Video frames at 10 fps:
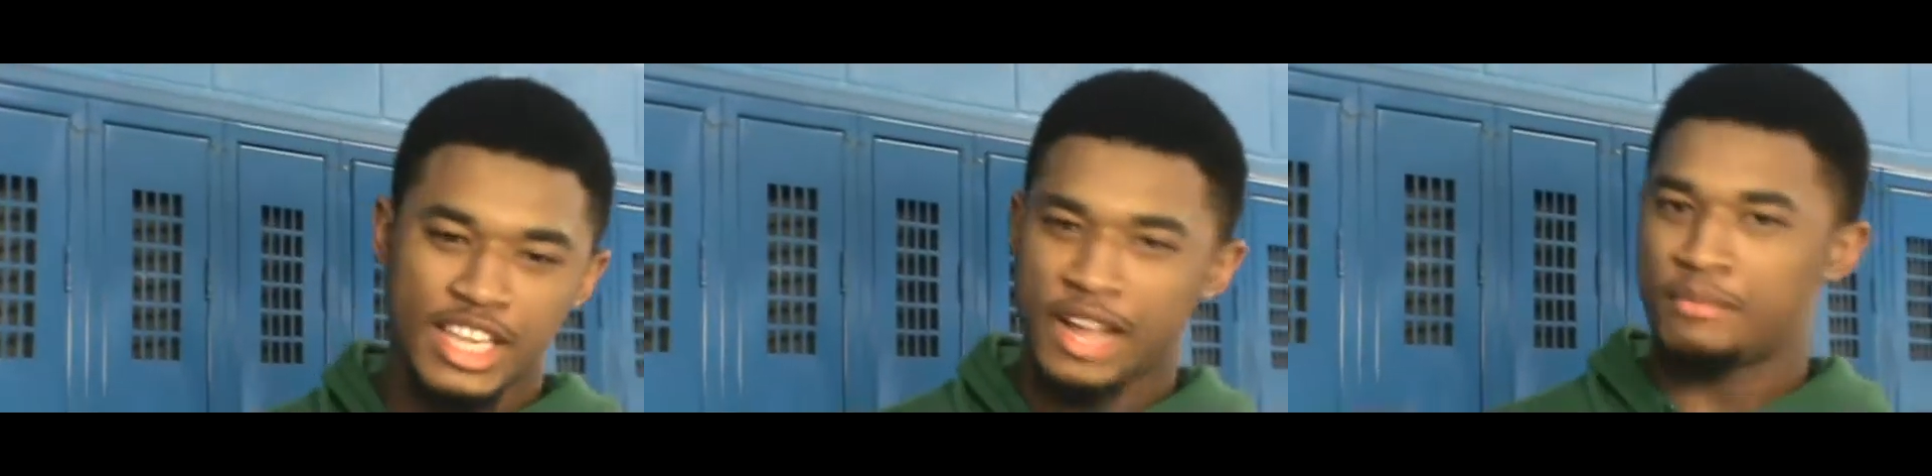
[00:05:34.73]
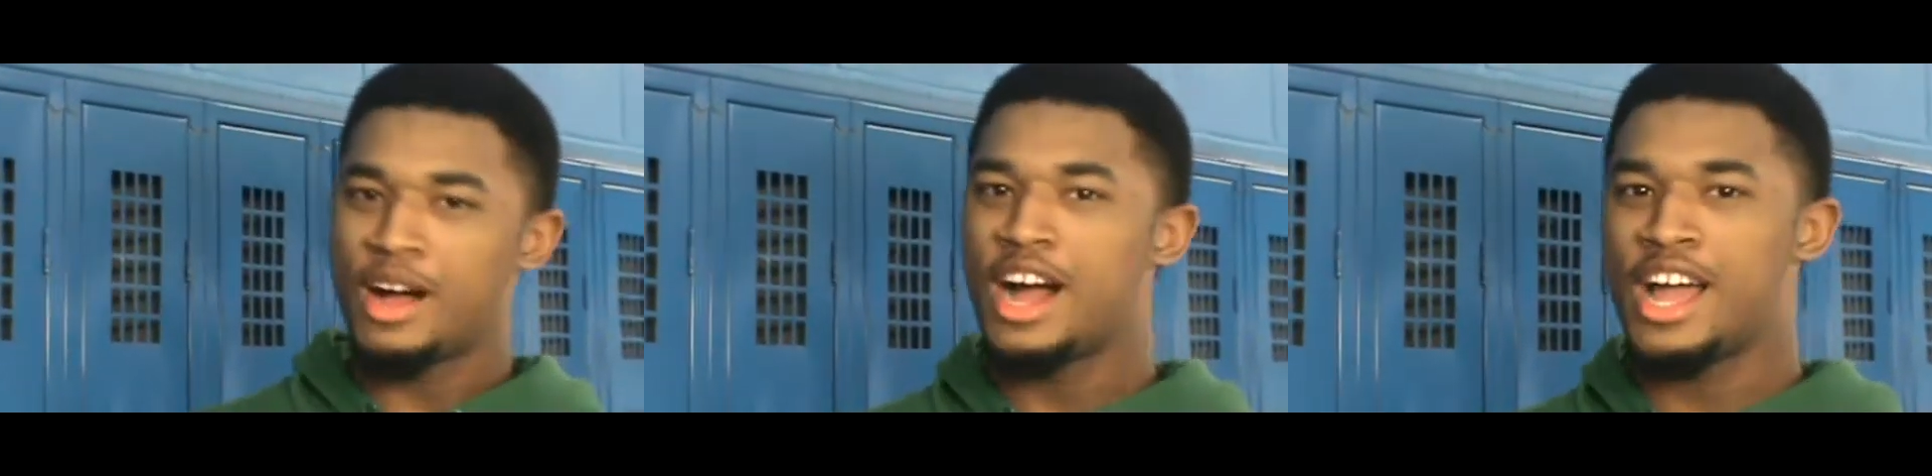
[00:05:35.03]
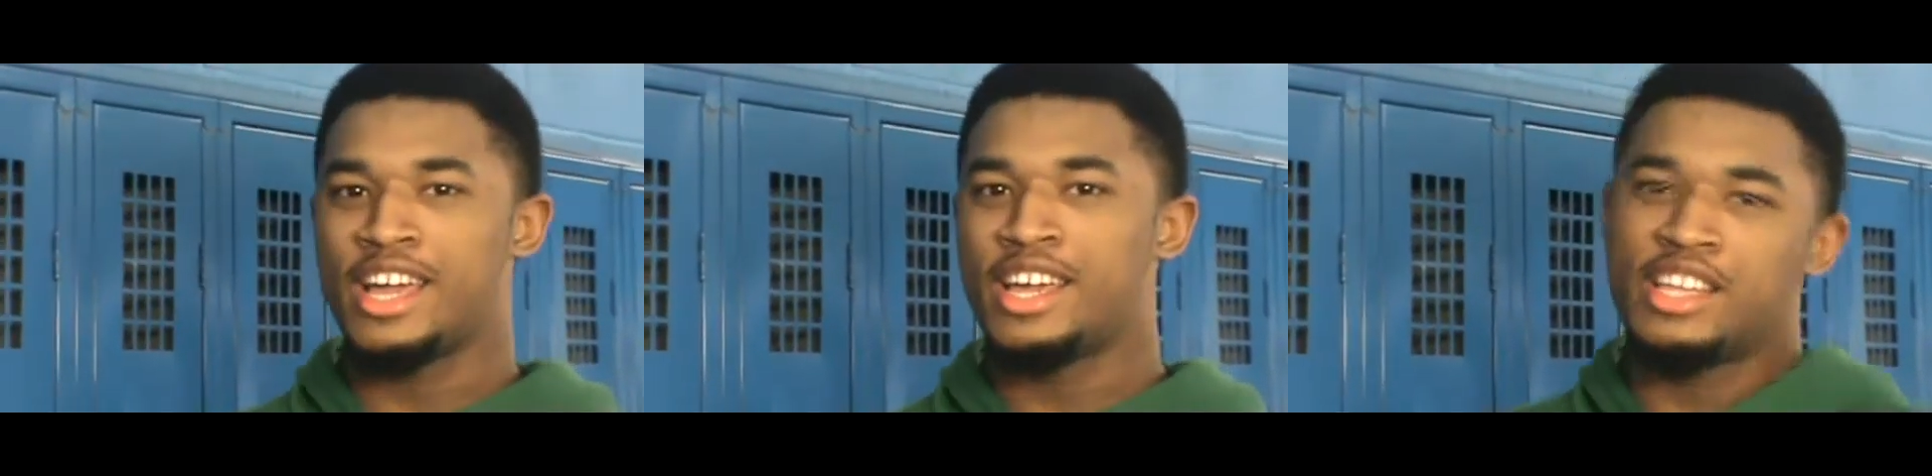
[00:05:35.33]
like my
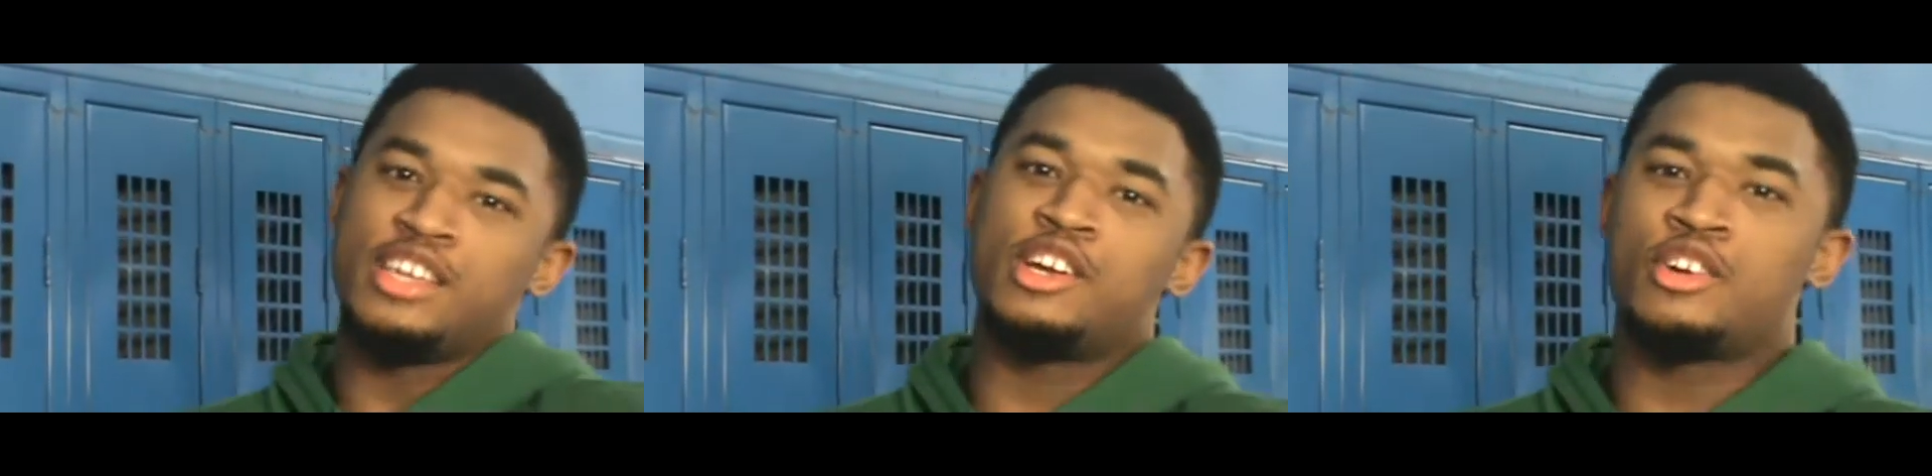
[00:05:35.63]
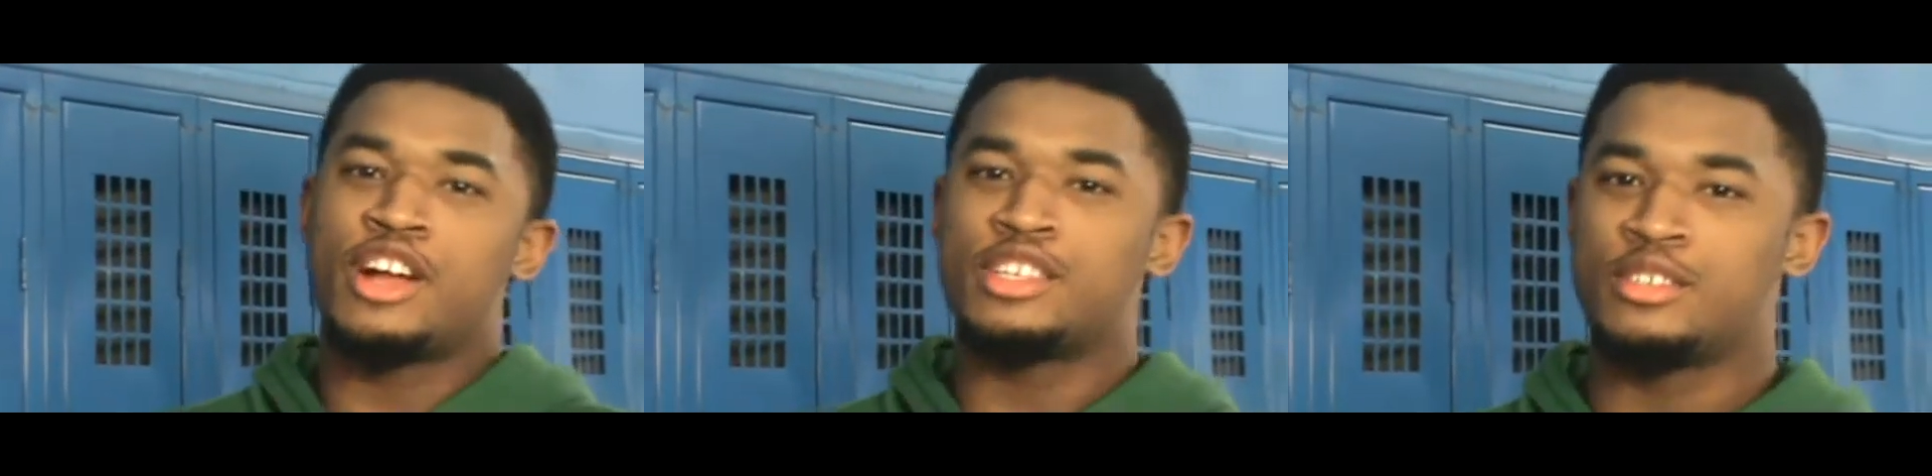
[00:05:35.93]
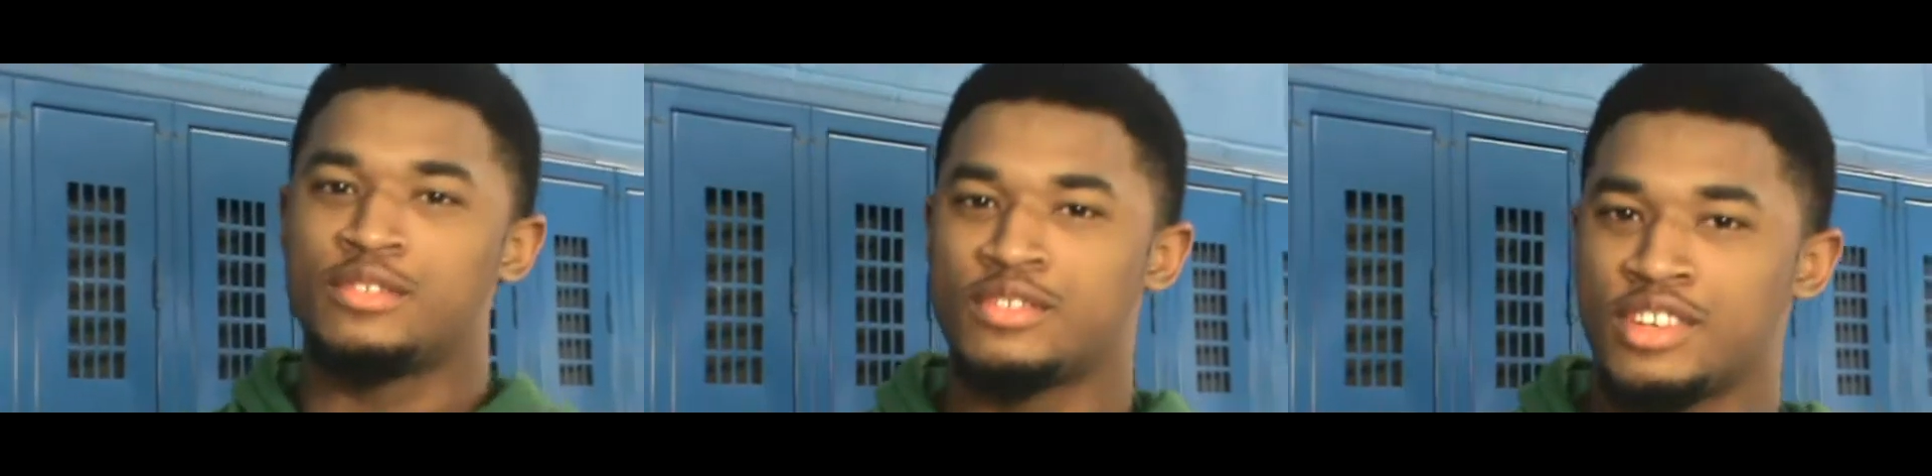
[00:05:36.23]
height and he aggressive.